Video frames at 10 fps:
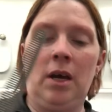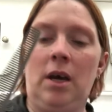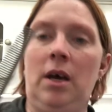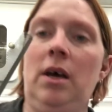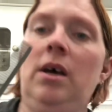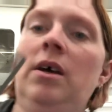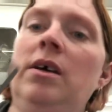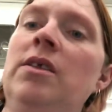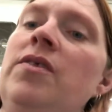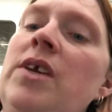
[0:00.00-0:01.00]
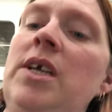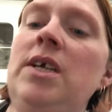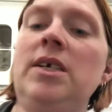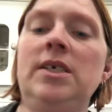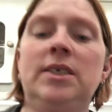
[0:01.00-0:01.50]
Uh,
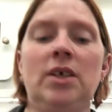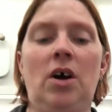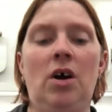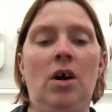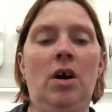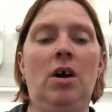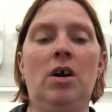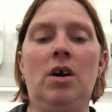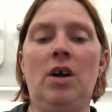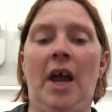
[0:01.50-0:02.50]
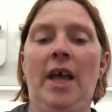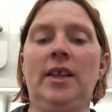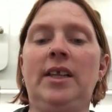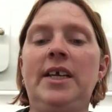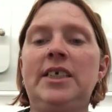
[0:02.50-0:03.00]
these are at
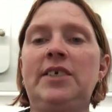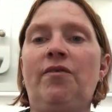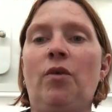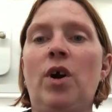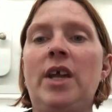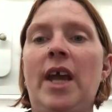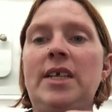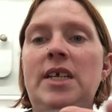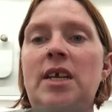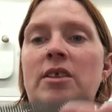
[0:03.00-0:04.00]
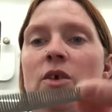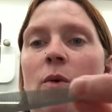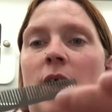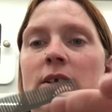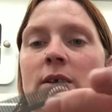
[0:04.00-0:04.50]
least 48 teeth. You
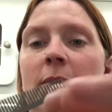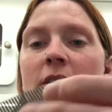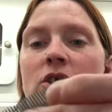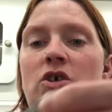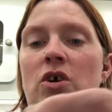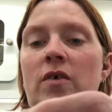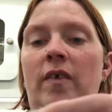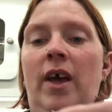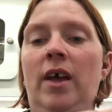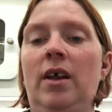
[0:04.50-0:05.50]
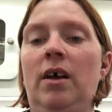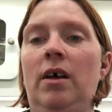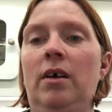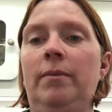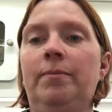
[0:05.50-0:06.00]
want to make sure that
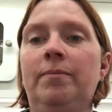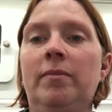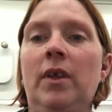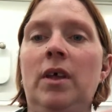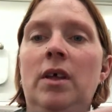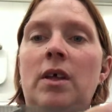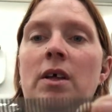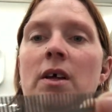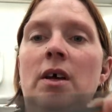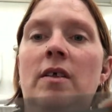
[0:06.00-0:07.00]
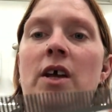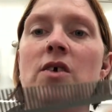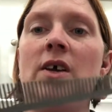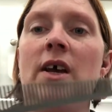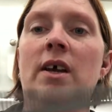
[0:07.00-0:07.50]
um, that you
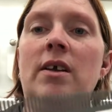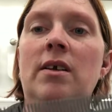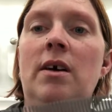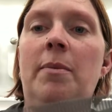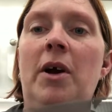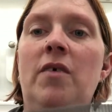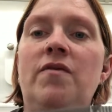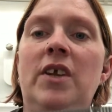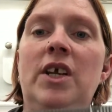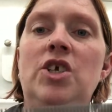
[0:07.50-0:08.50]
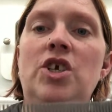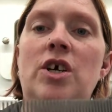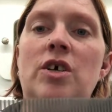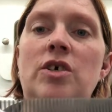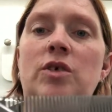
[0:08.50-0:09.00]
get a pair of thinning
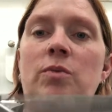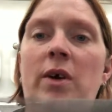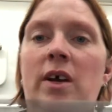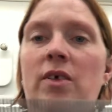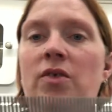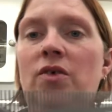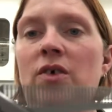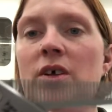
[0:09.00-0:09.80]
shears with